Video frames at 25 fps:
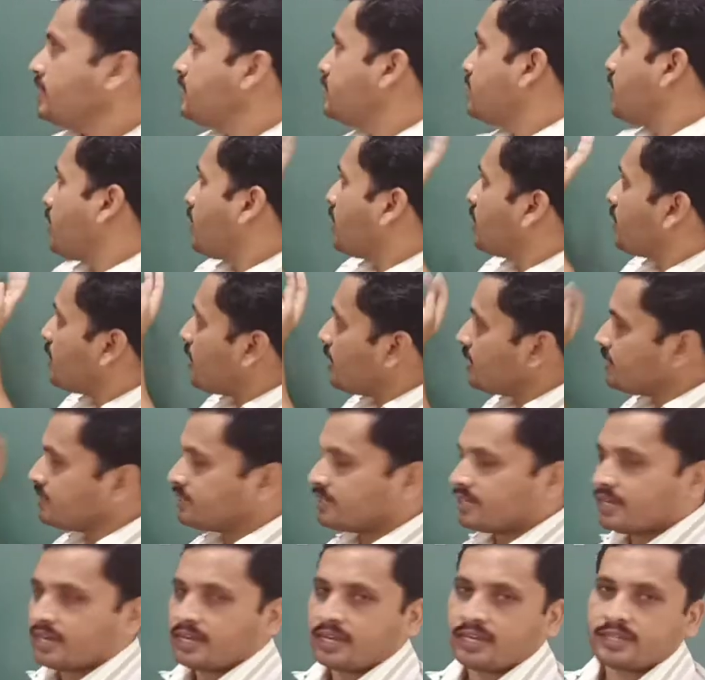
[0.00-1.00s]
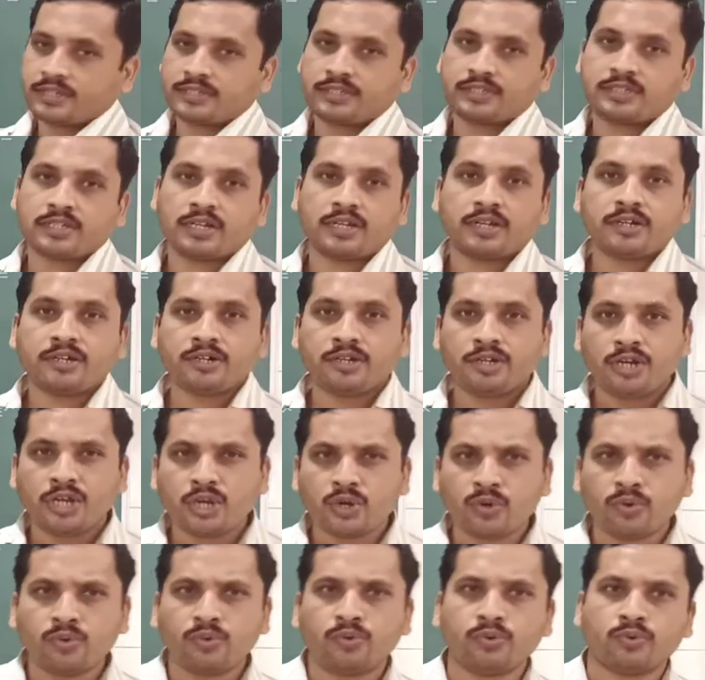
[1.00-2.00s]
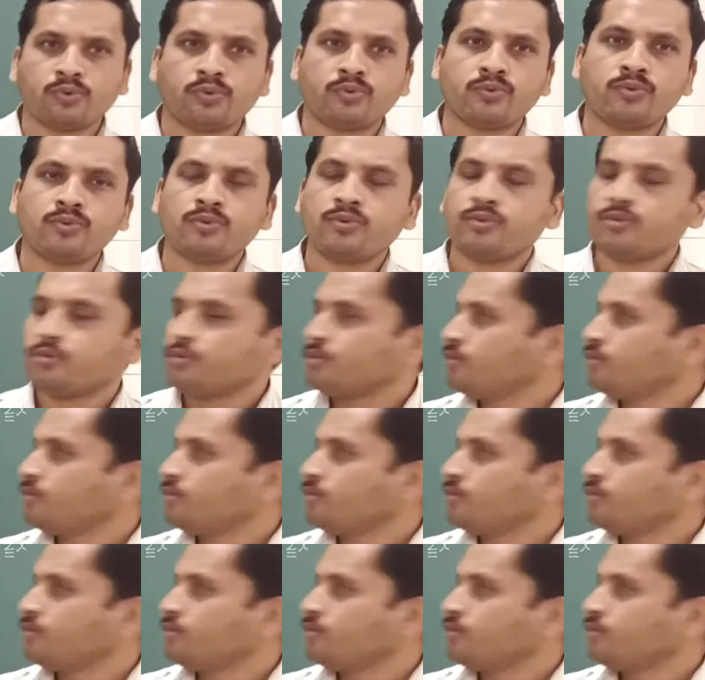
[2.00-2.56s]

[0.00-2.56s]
arises due to